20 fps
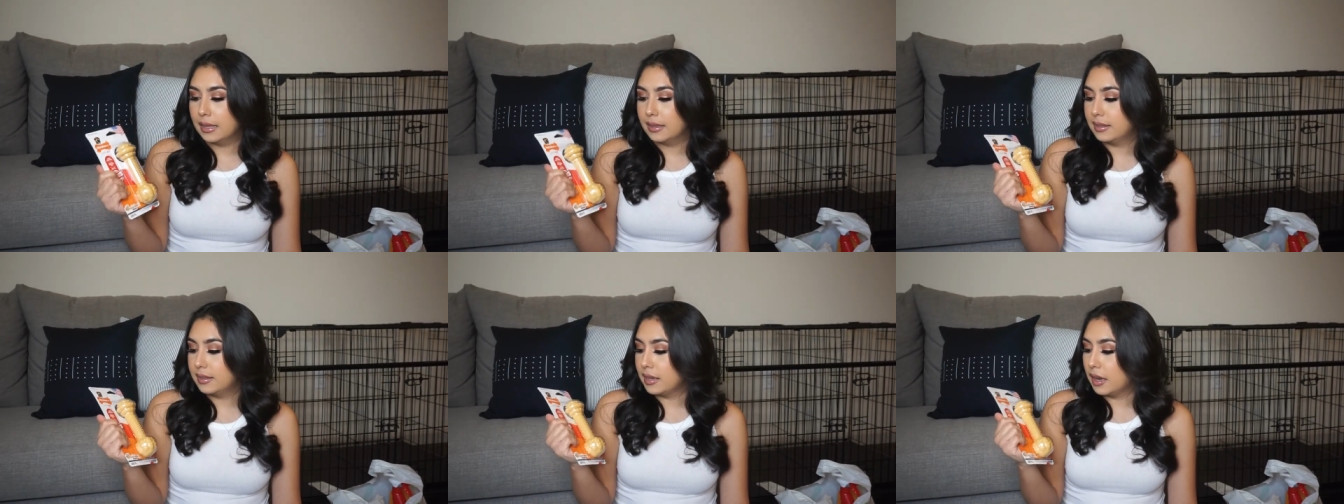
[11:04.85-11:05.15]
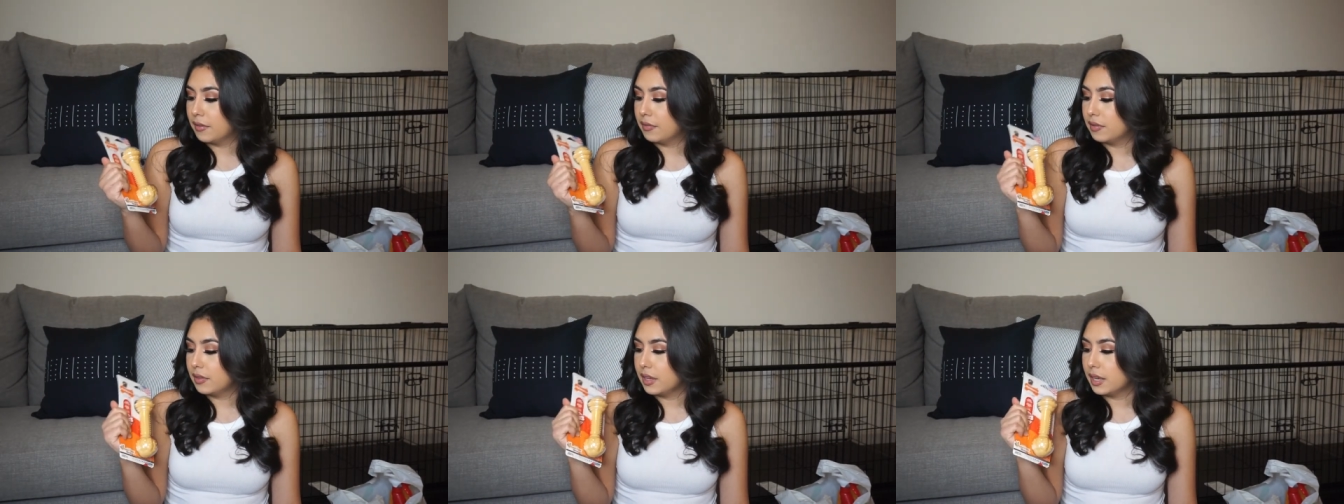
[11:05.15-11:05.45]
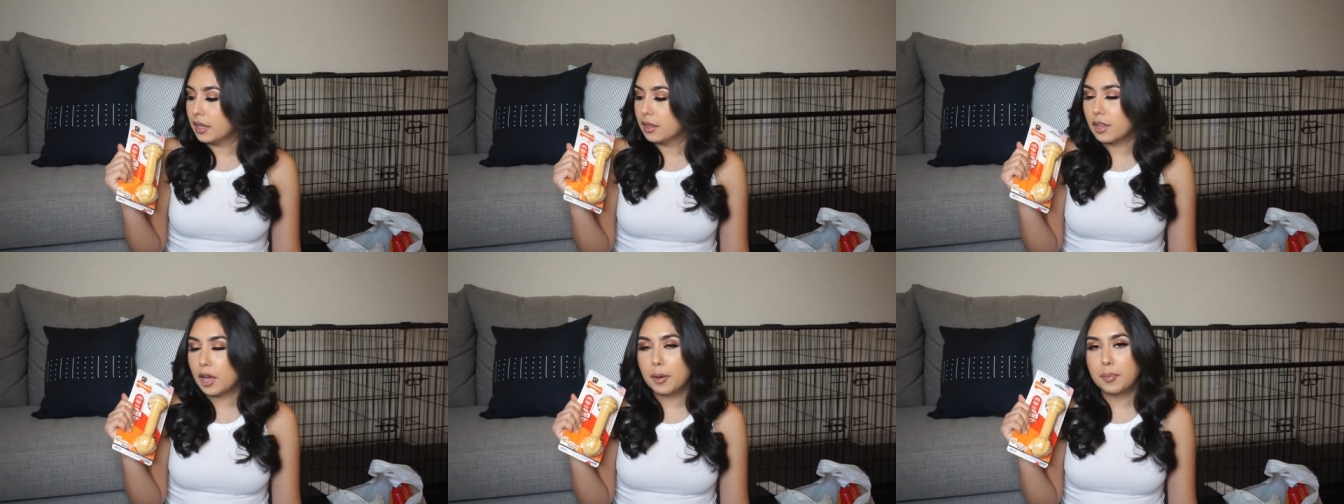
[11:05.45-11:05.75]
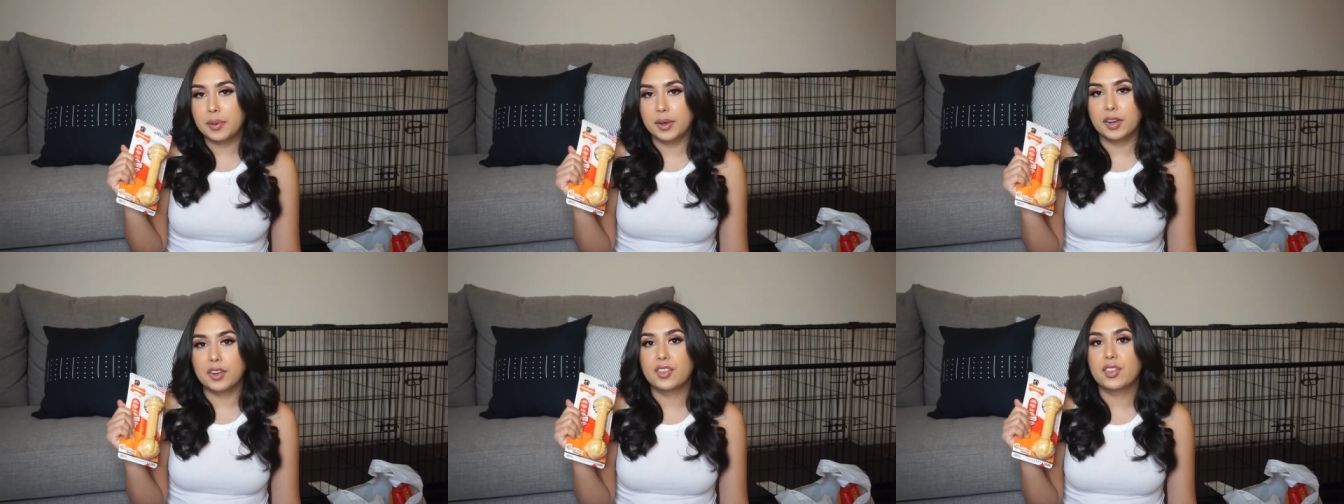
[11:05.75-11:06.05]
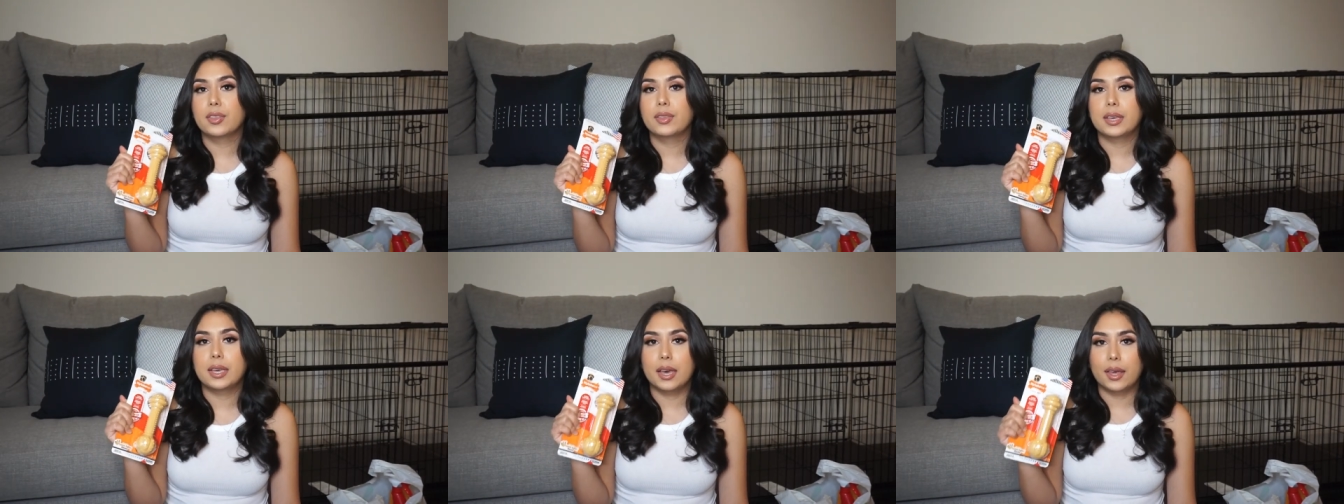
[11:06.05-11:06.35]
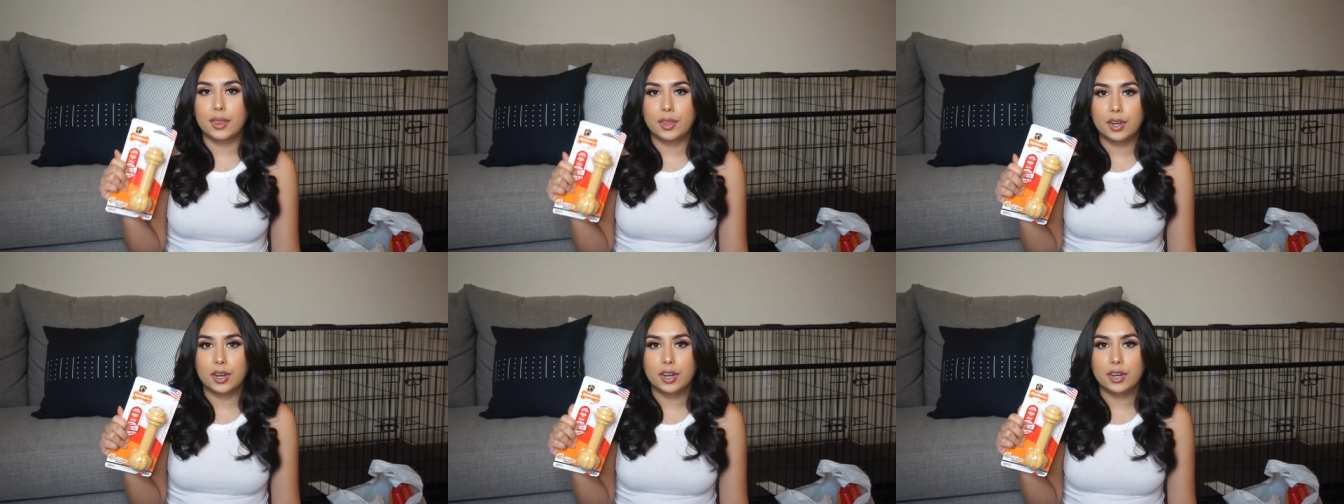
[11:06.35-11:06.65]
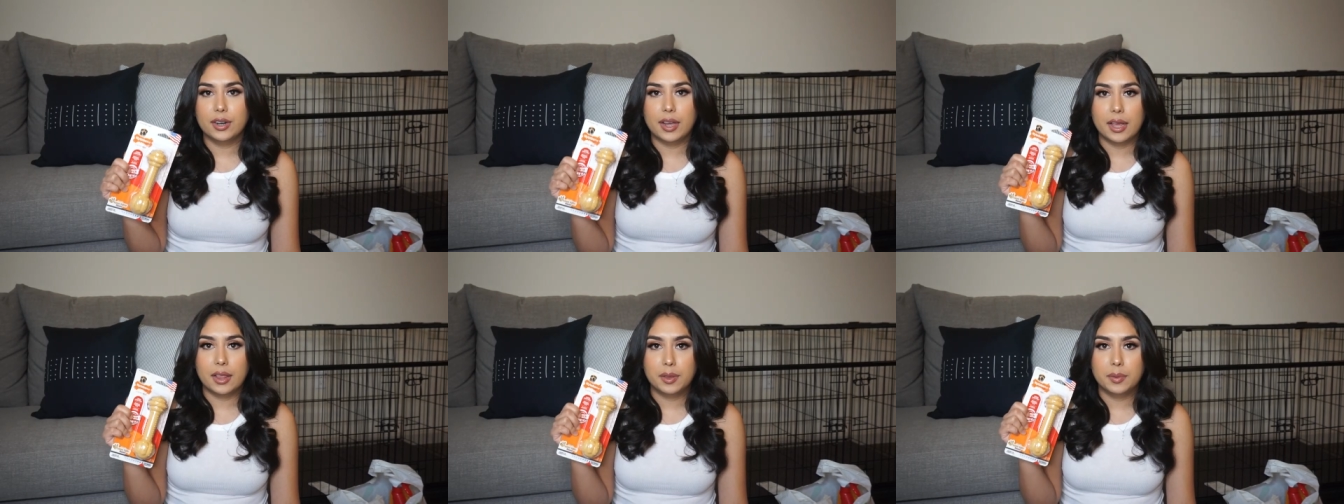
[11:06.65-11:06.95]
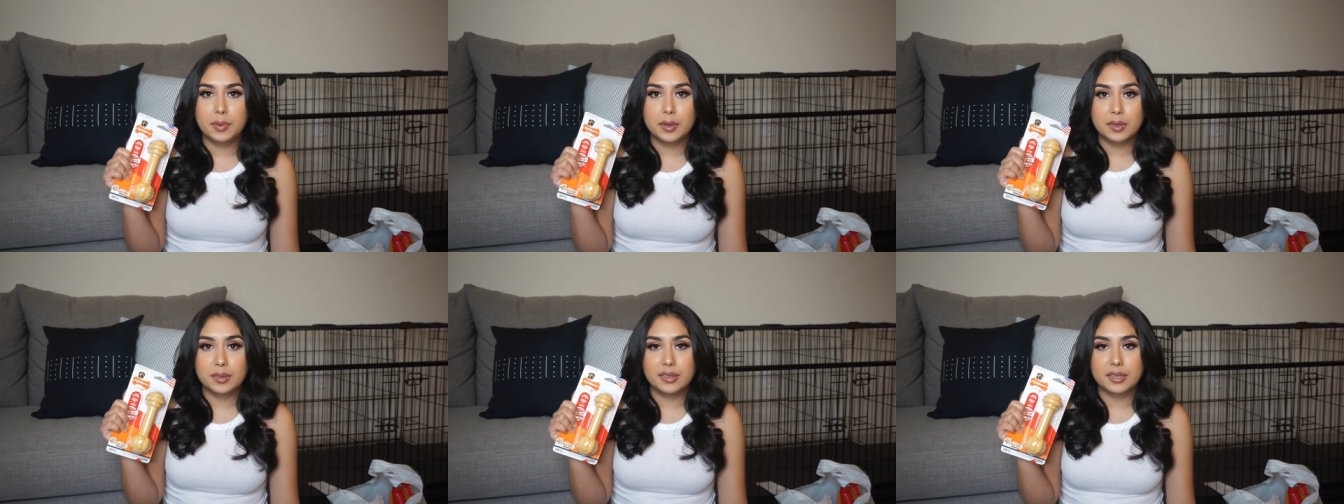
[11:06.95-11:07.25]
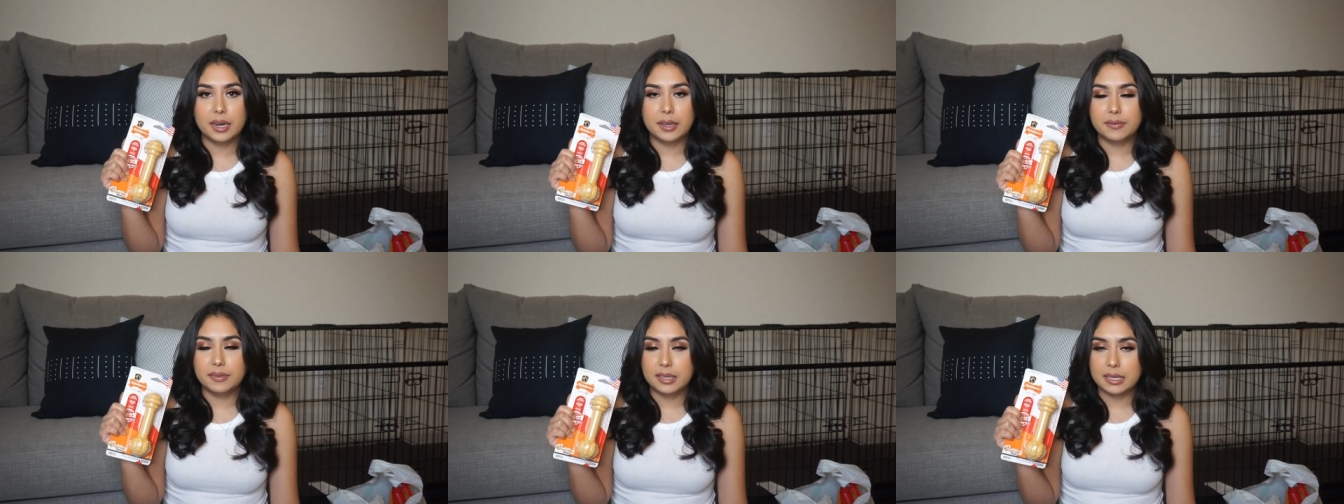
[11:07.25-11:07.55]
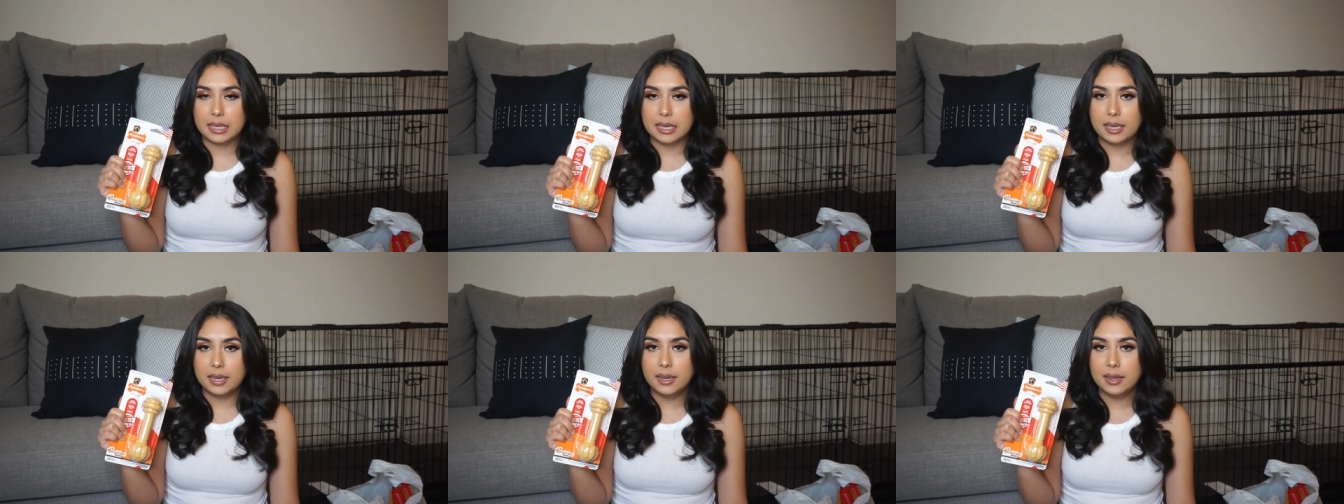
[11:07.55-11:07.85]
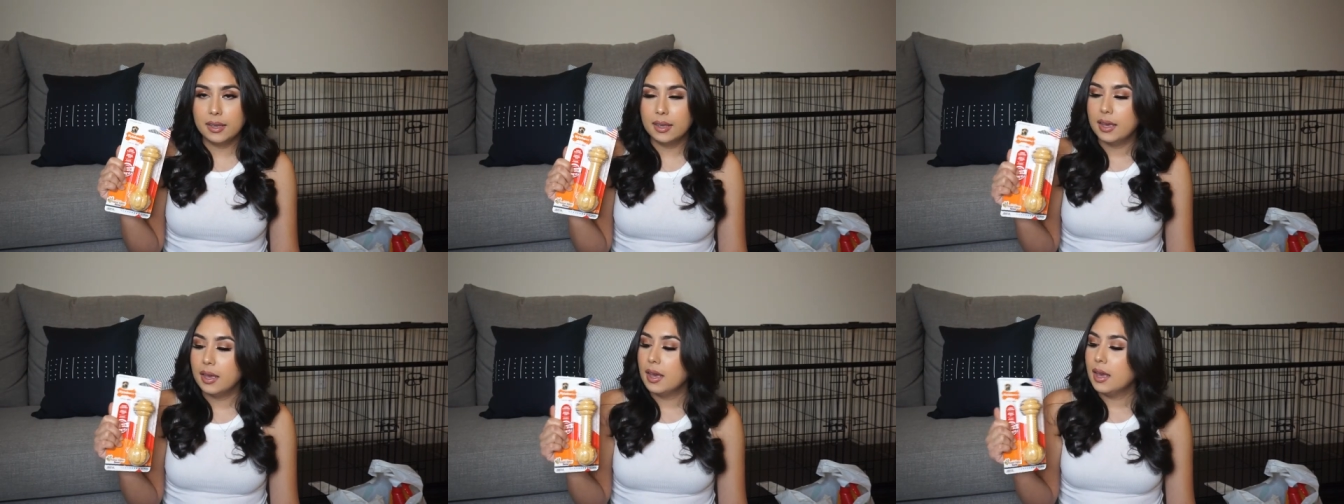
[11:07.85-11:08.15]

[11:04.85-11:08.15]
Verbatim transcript: it's definitely a lot bigger than the other Nylabones that I've seen.